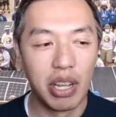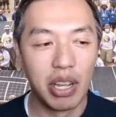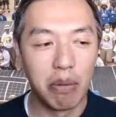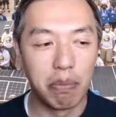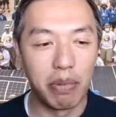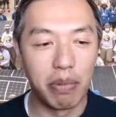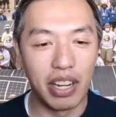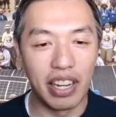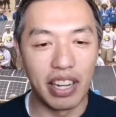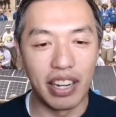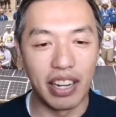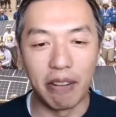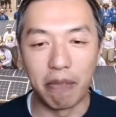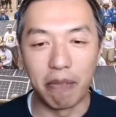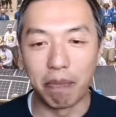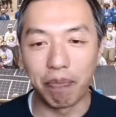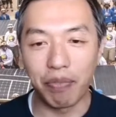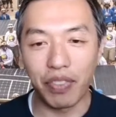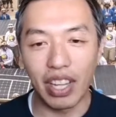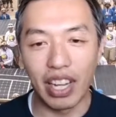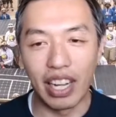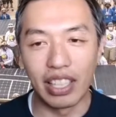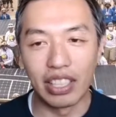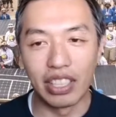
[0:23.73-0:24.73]
But
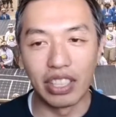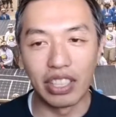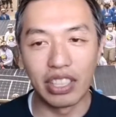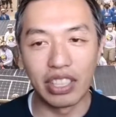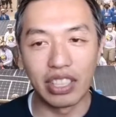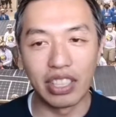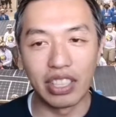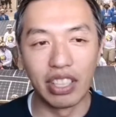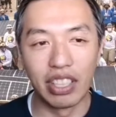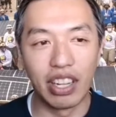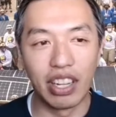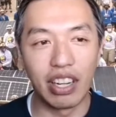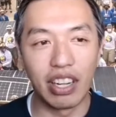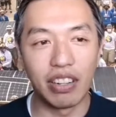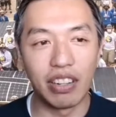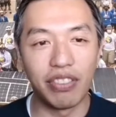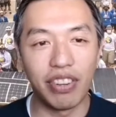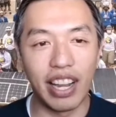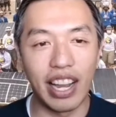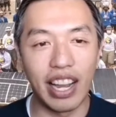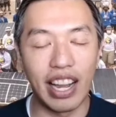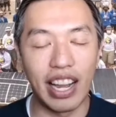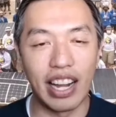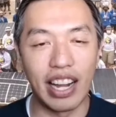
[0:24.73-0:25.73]
I just love
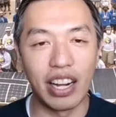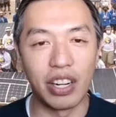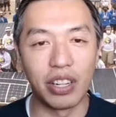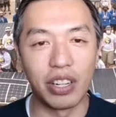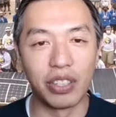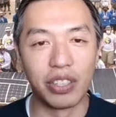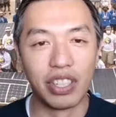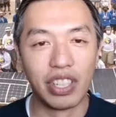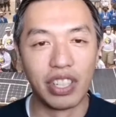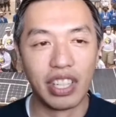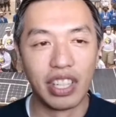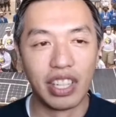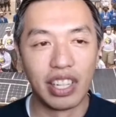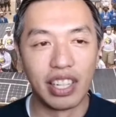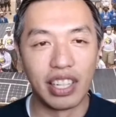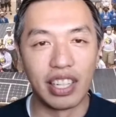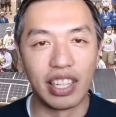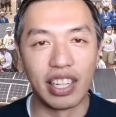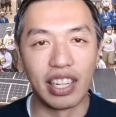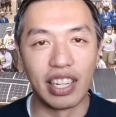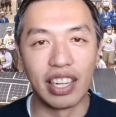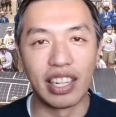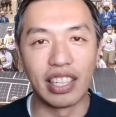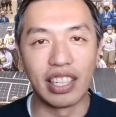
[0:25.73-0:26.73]
how
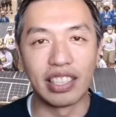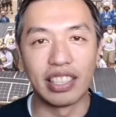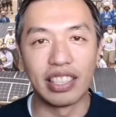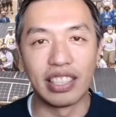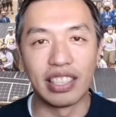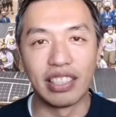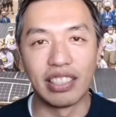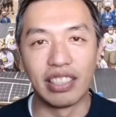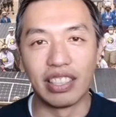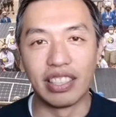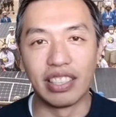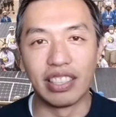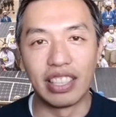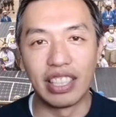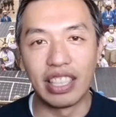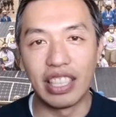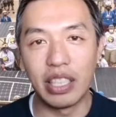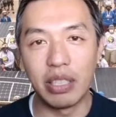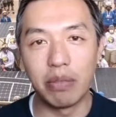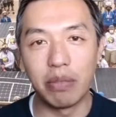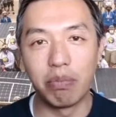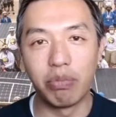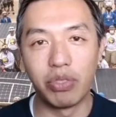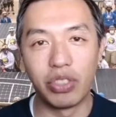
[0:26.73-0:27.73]
the
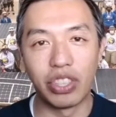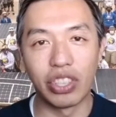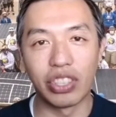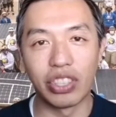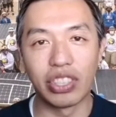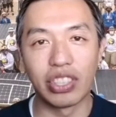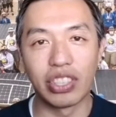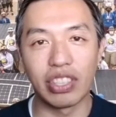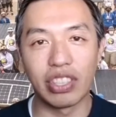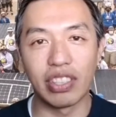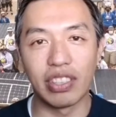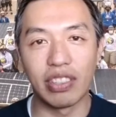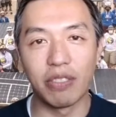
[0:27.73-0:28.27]
team just,